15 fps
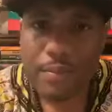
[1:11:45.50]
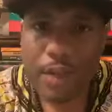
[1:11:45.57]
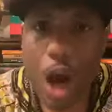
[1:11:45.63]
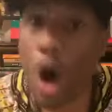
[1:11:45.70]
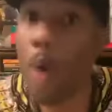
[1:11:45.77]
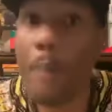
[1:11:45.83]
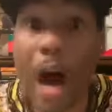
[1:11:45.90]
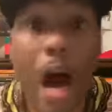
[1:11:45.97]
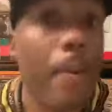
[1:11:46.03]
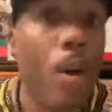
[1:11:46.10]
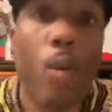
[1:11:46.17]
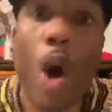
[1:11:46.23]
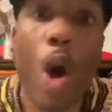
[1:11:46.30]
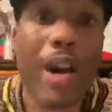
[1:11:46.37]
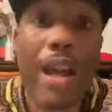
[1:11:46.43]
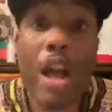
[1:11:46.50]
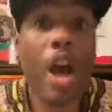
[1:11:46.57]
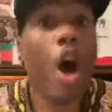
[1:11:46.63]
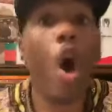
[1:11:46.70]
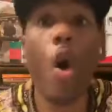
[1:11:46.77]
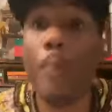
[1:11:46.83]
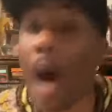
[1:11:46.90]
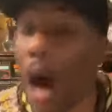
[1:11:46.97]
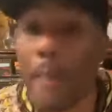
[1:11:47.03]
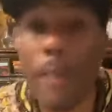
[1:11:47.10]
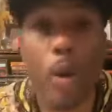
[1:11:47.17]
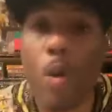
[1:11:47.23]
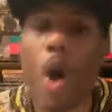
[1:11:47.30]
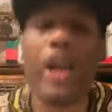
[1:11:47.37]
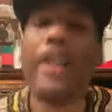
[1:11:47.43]
Obama won't
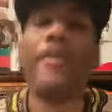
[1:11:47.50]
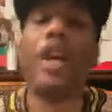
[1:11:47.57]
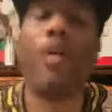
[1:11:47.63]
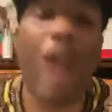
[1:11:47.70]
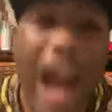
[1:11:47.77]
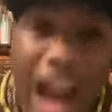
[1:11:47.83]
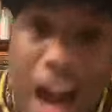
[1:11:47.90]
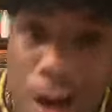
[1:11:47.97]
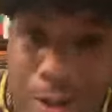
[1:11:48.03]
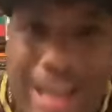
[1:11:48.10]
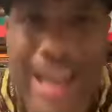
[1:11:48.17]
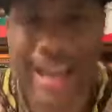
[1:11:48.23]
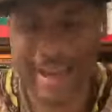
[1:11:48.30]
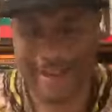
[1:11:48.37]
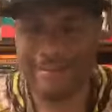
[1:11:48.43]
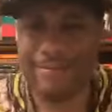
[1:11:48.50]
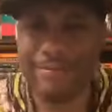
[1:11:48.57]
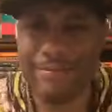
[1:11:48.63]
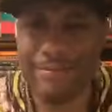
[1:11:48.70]
Obama won't even around then.